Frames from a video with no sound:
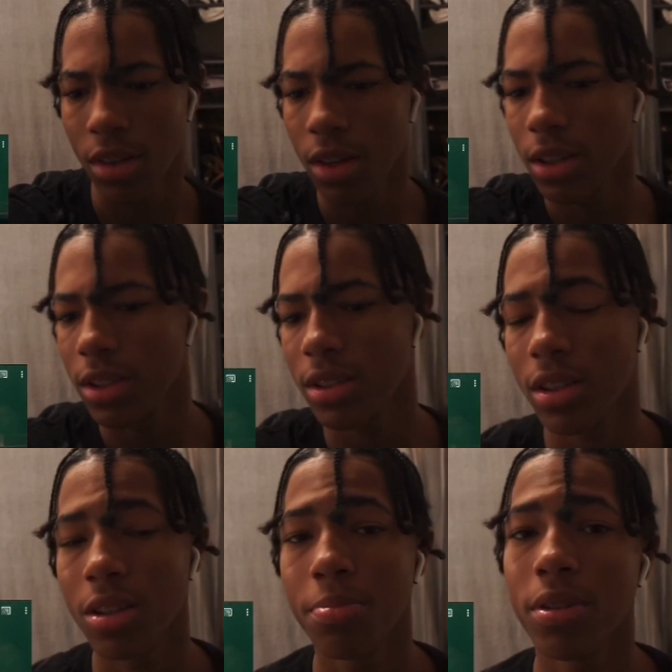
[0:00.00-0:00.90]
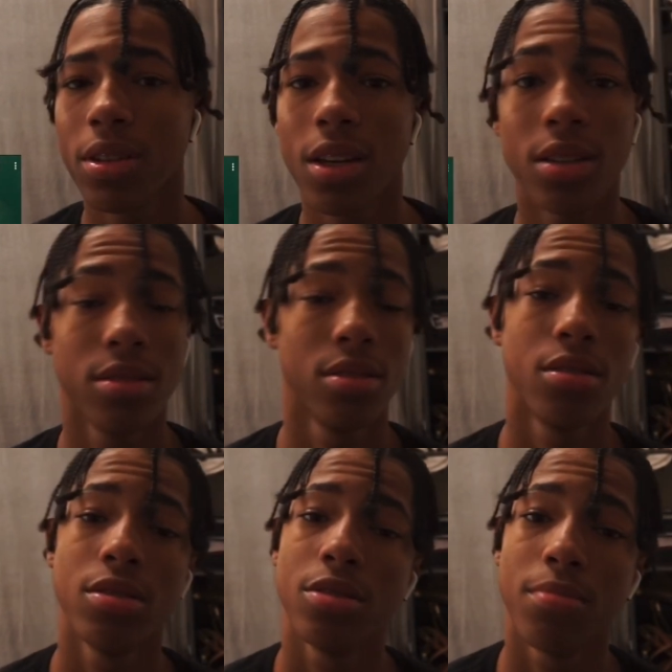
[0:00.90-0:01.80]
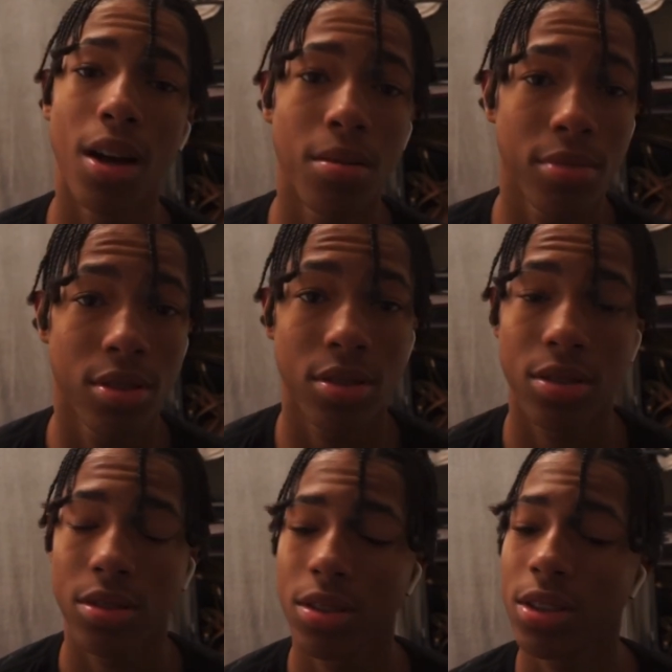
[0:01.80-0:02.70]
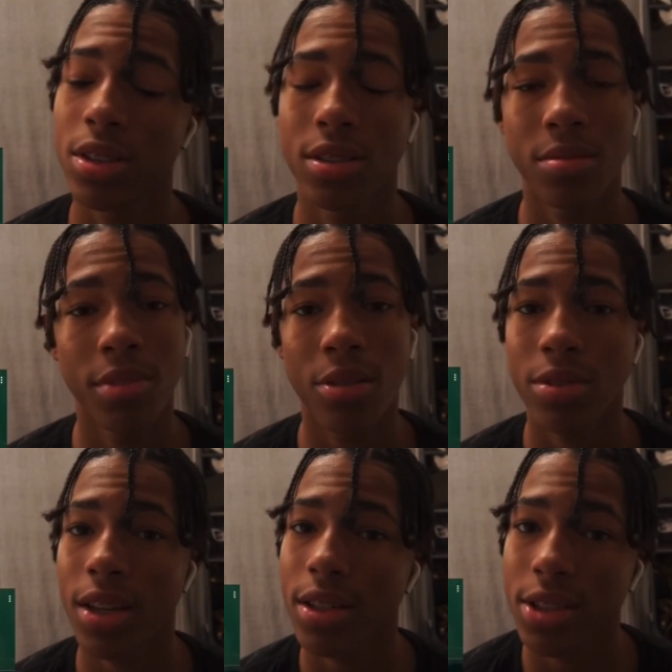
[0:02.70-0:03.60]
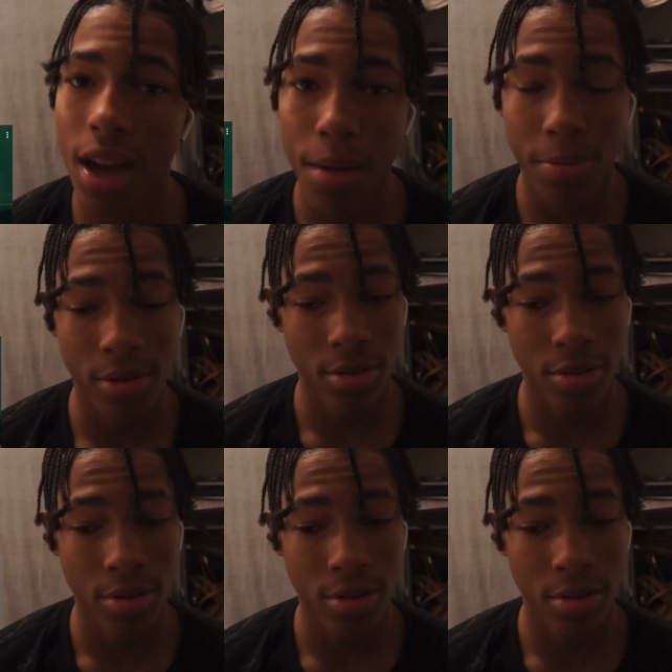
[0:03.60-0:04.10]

He said he put that on his mama. He did some dirt with that chopper.